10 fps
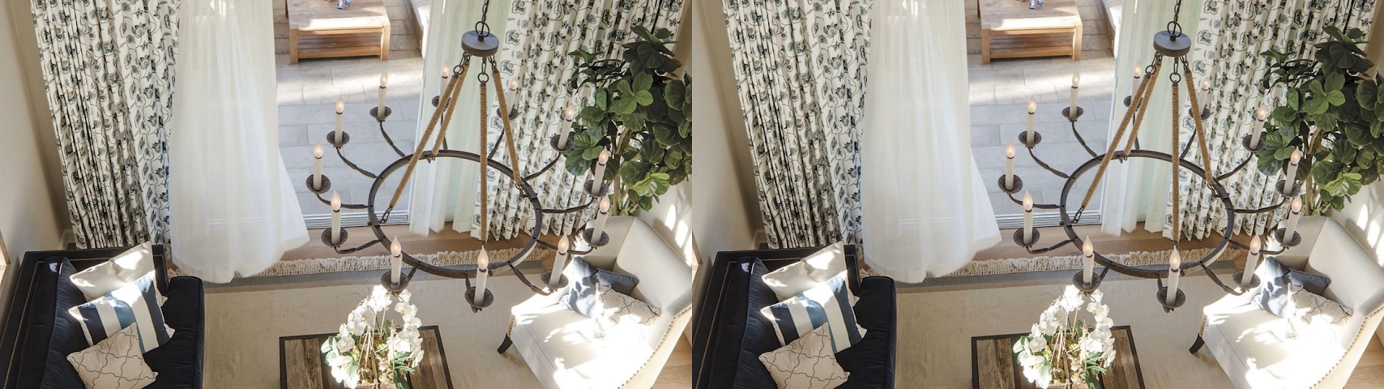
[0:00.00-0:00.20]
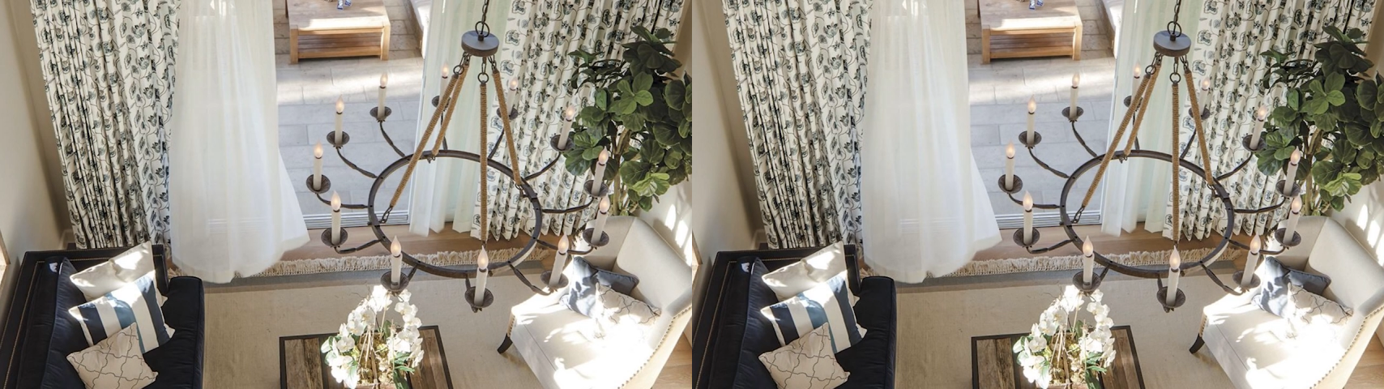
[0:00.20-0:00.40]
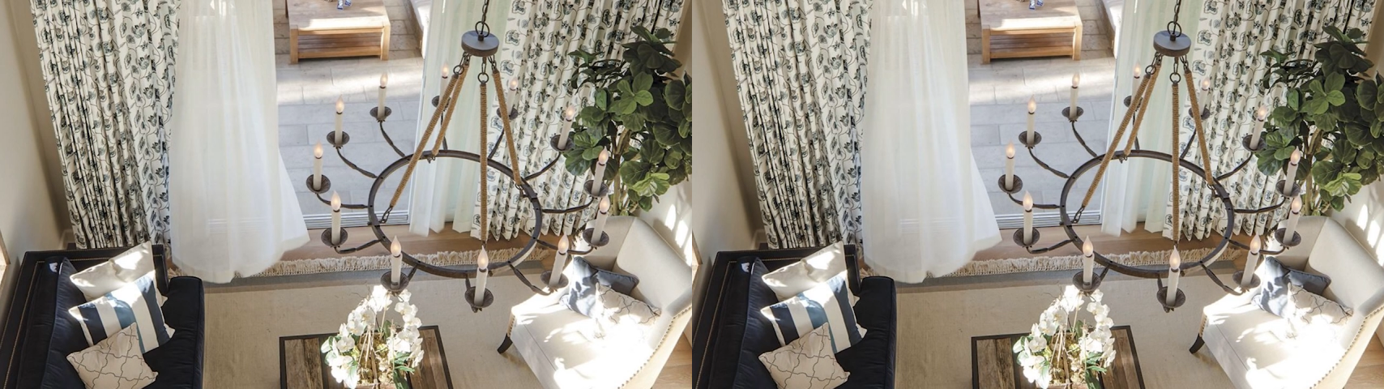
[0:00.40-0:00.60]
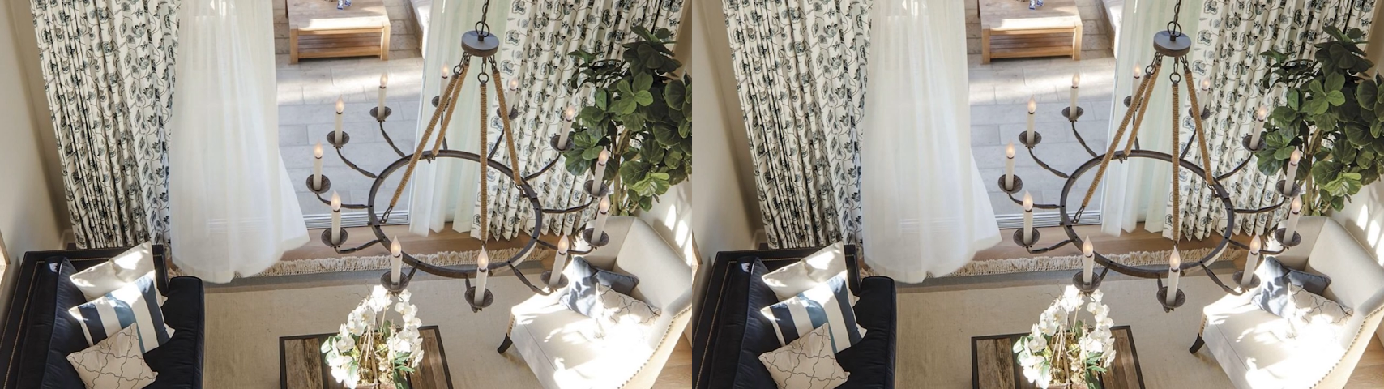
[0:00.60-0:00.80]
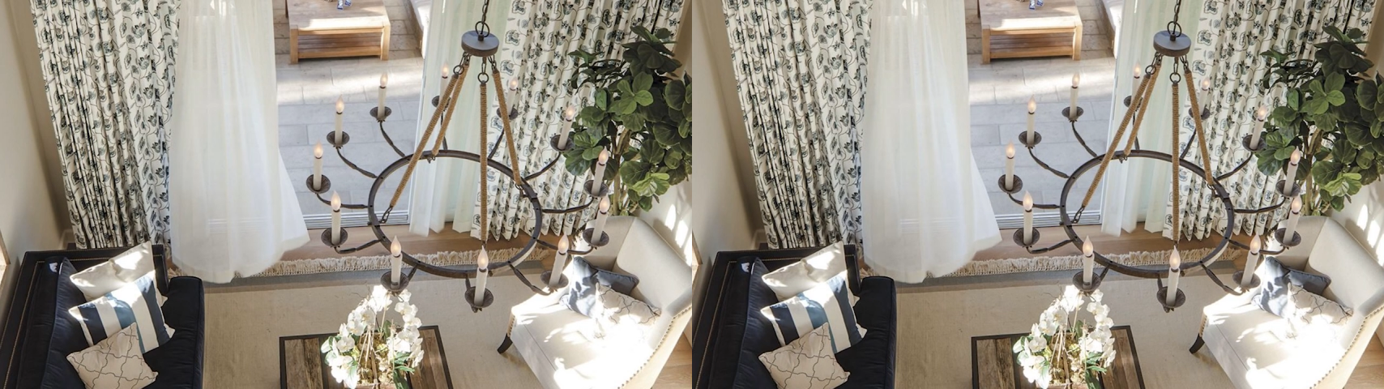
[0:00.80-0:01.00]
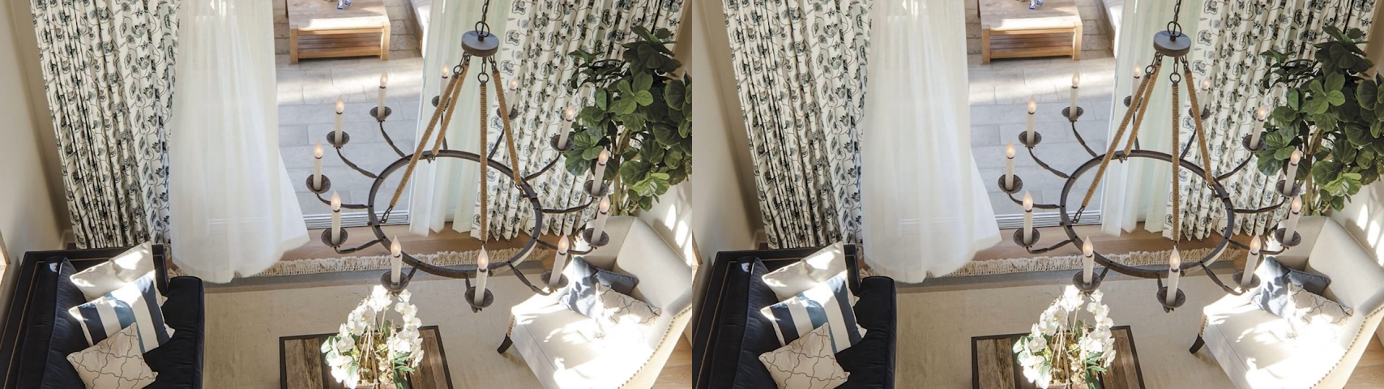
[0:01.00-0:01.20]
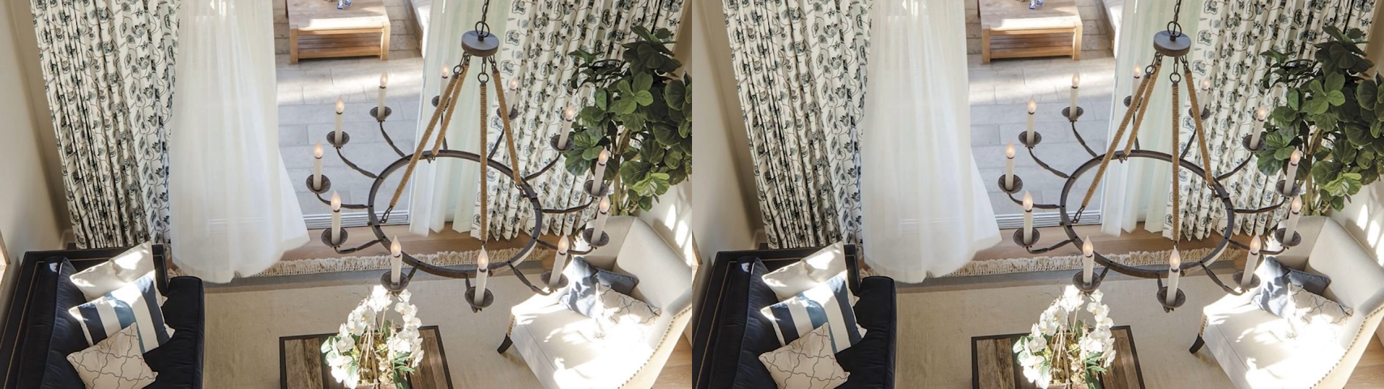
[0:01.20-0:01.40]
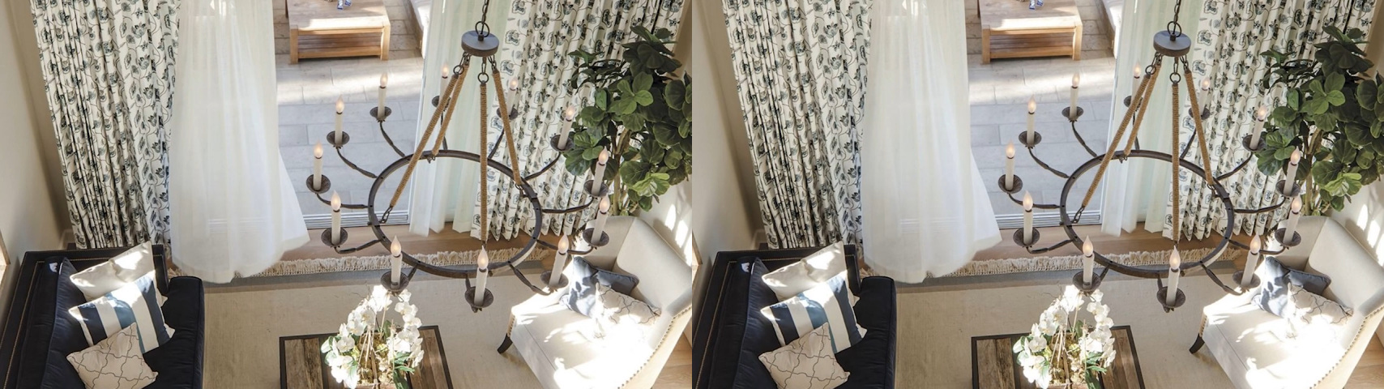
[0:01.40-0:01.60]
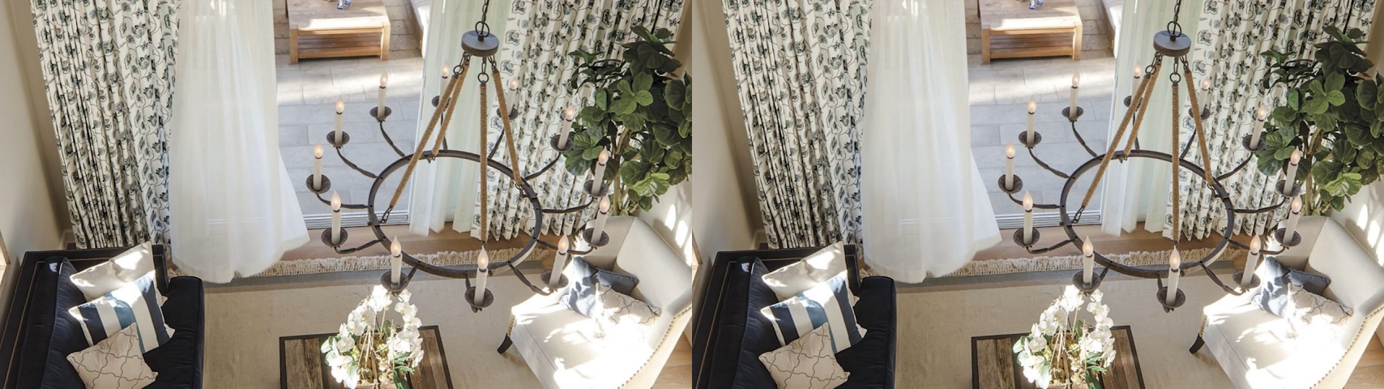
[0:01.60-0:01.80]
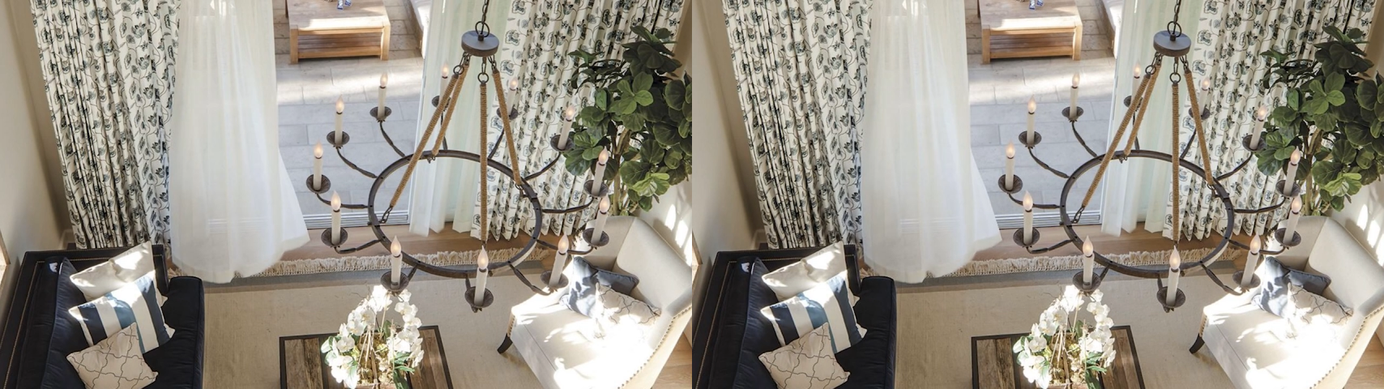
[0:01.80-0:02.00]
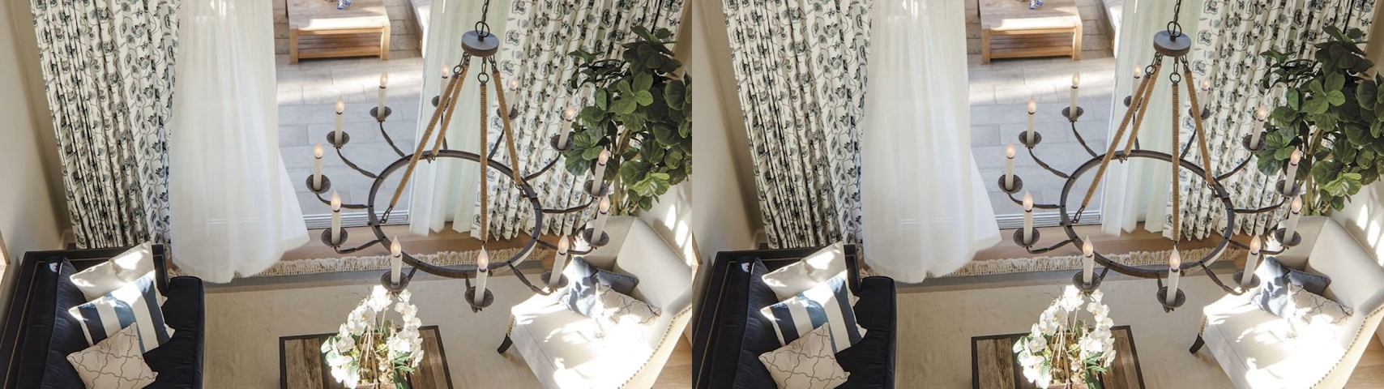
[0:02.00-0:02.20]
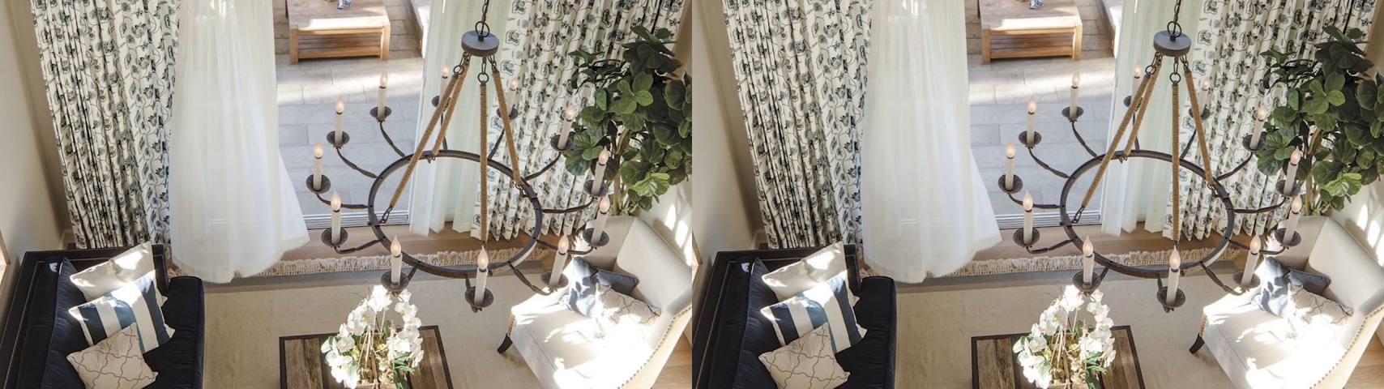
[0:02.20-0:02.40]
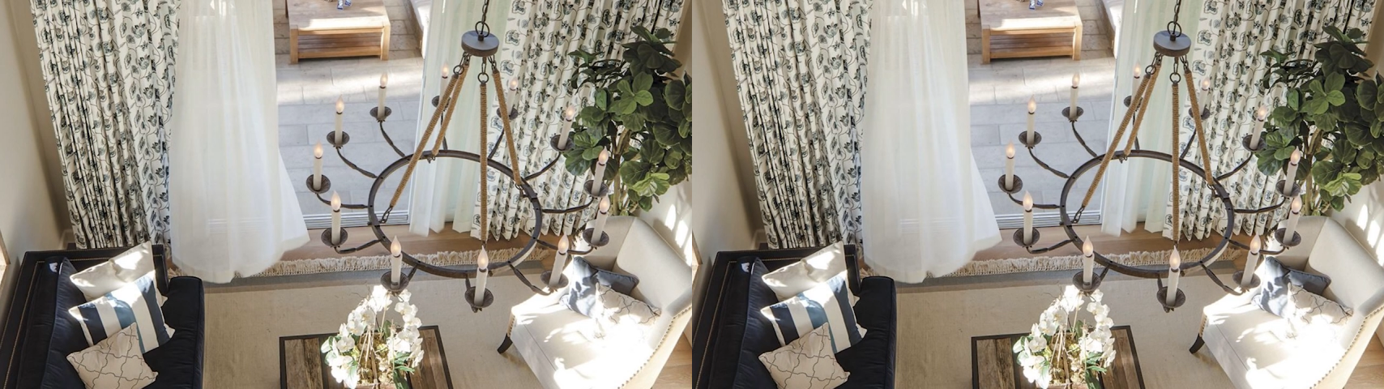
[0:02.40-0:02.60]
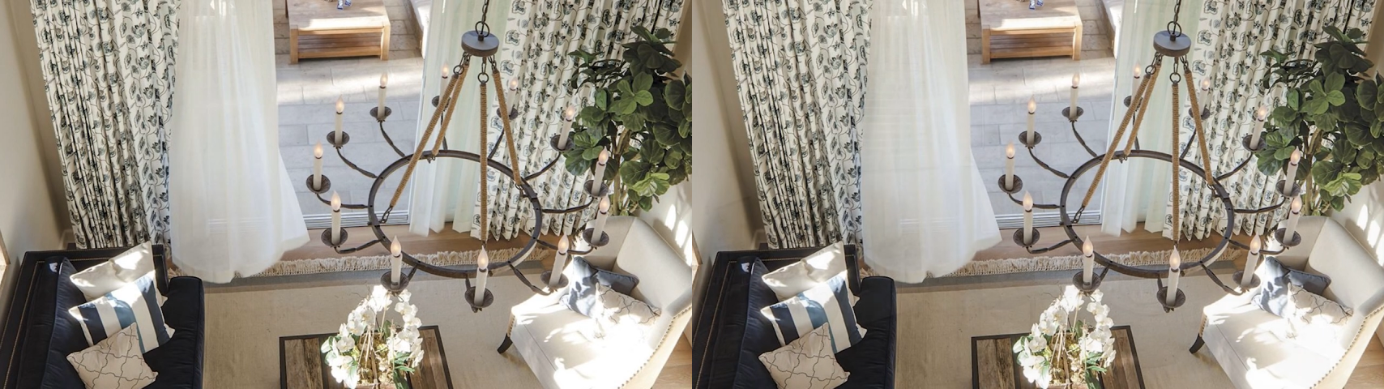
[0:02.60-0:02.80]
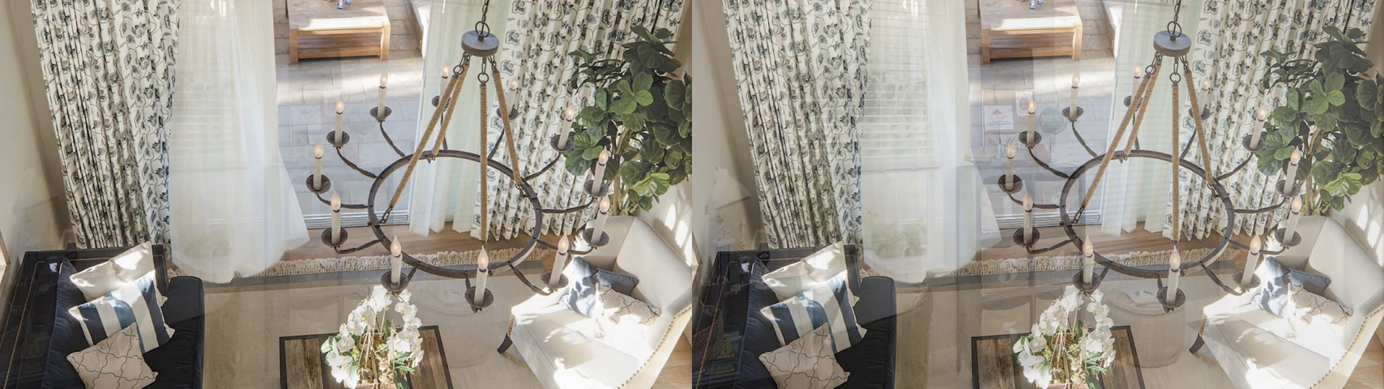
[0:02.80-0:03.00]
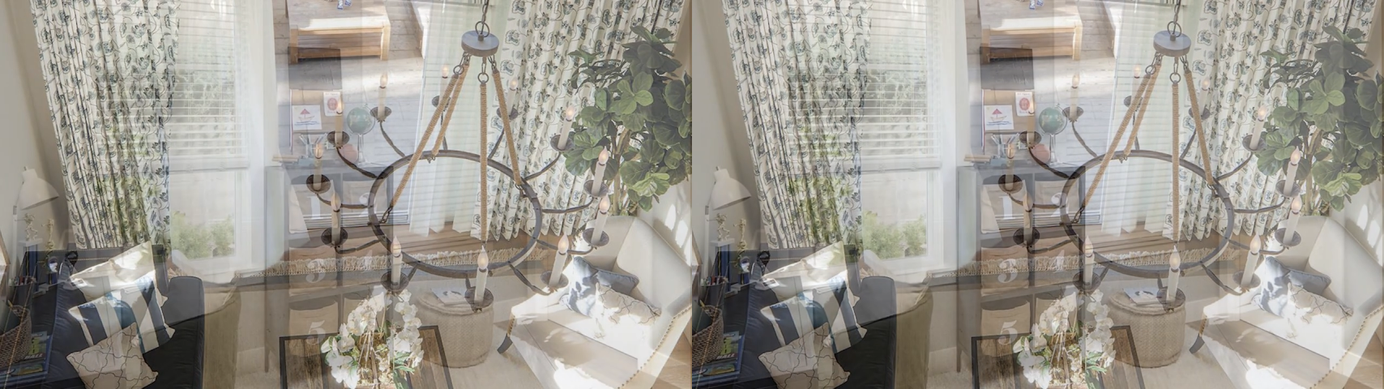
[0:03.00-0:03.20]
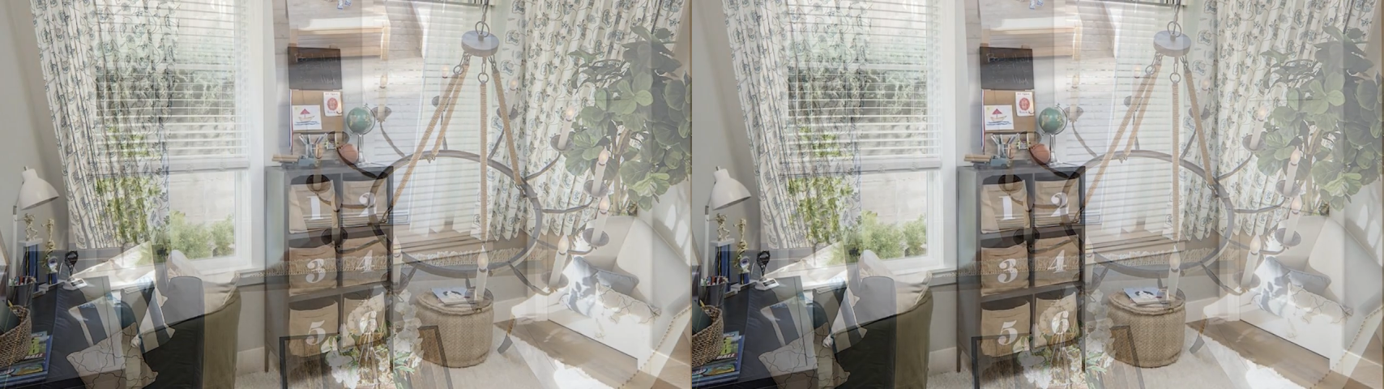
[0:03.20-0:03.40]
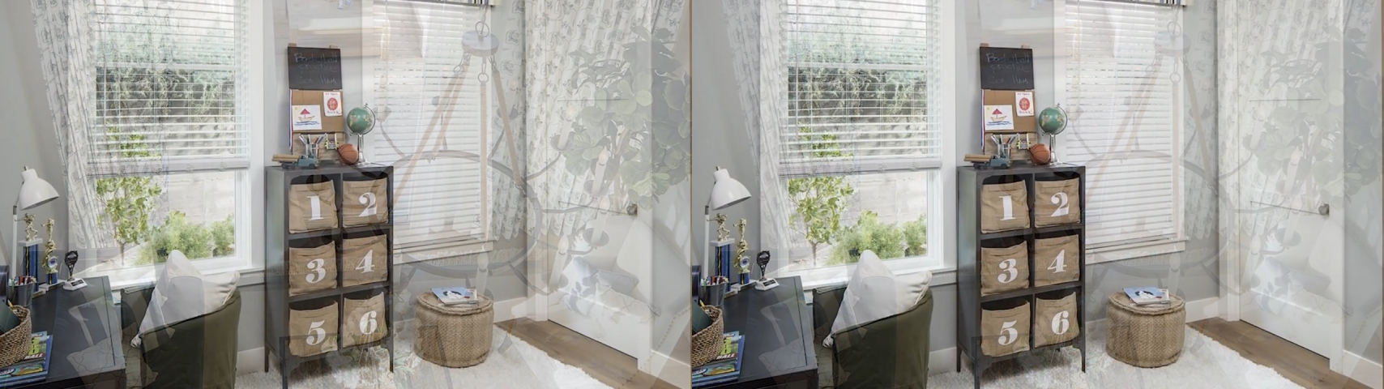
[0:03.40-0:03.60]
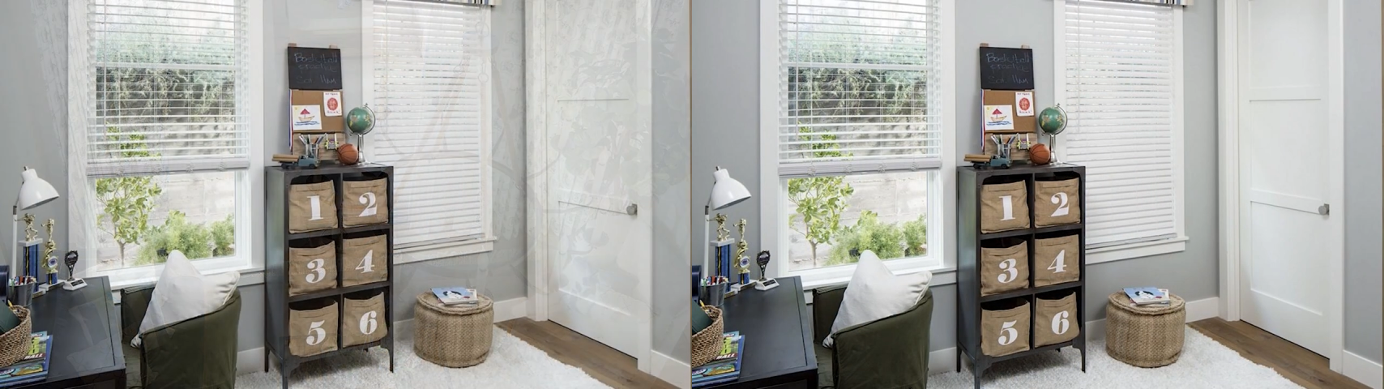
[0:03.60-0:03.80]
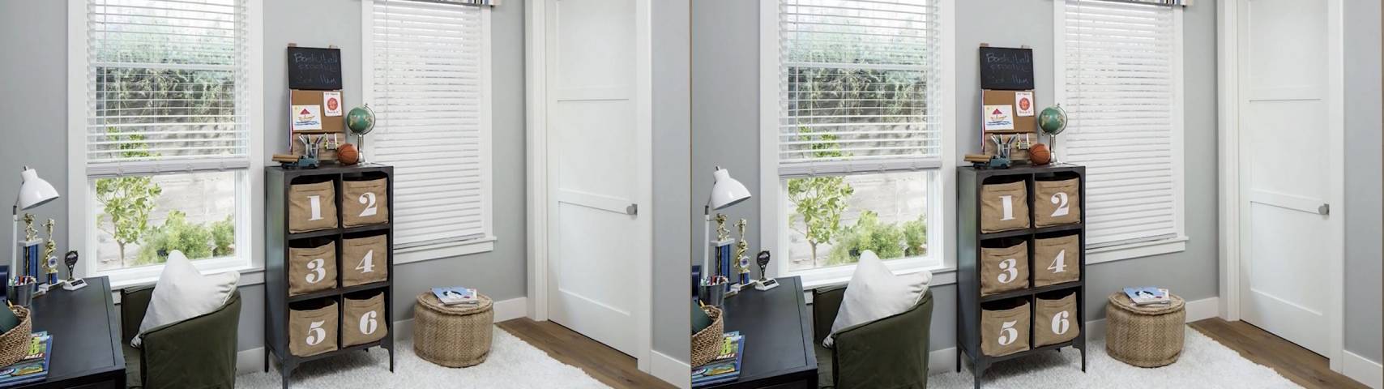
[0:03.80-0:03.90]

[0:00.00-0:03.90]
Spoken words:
Nobody's mouth can be seen.